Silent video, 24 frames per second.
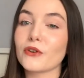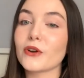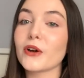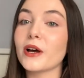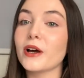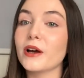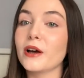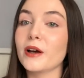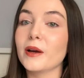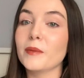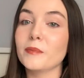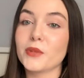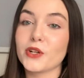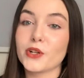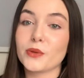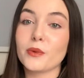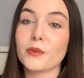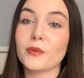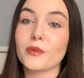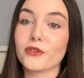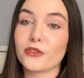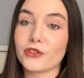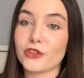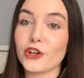a minimum
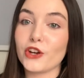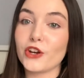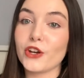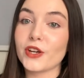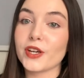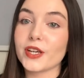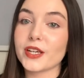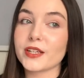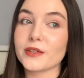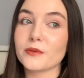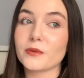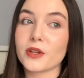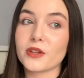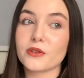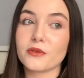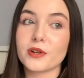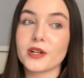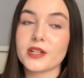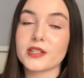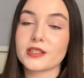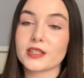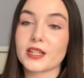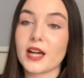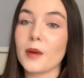of 30, whether it
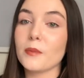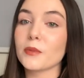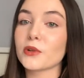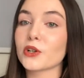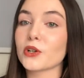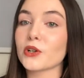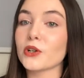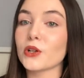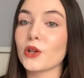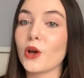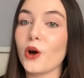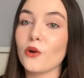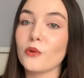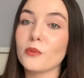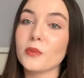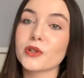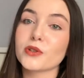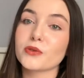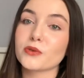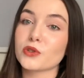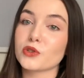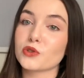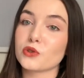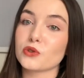is a chemical or a
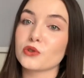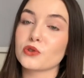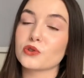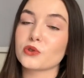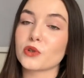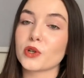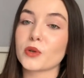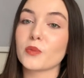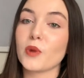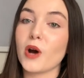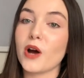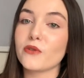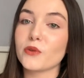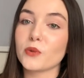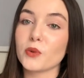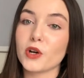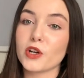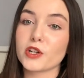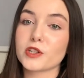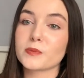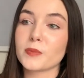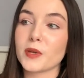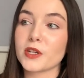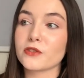mineral sunscreen, whatever
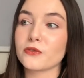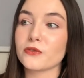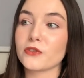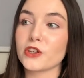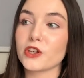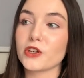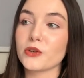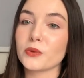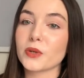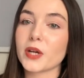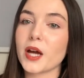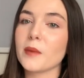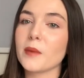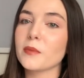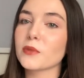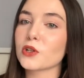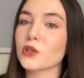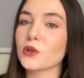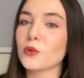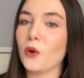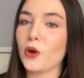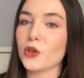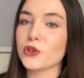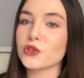works best for you. Chemical
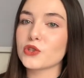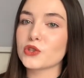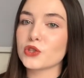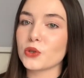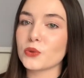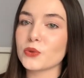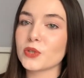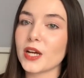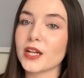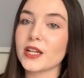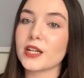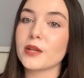ones do tend to